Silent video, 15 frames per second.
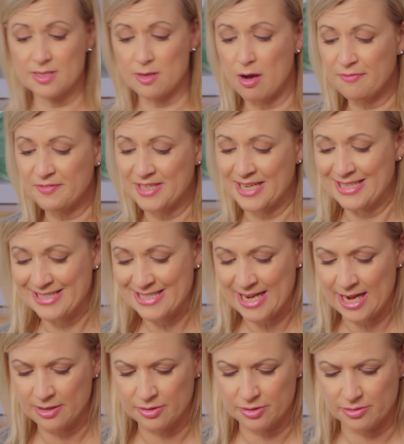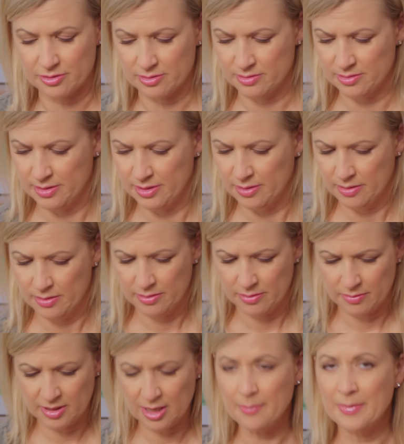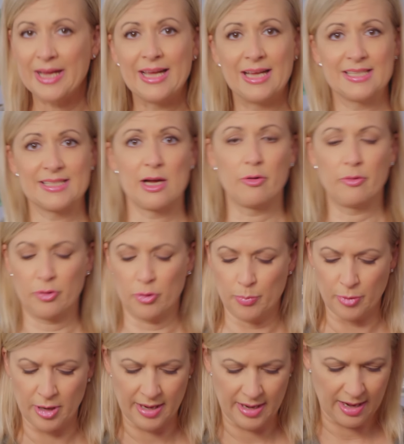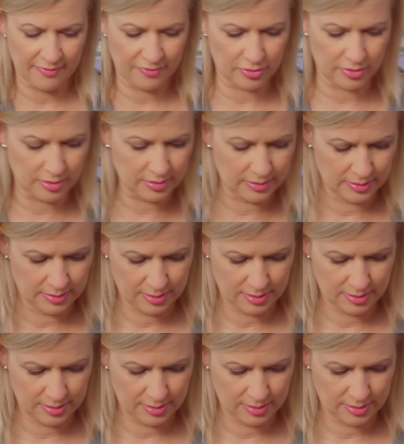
soft and tender. We're not making sourdough bread after all.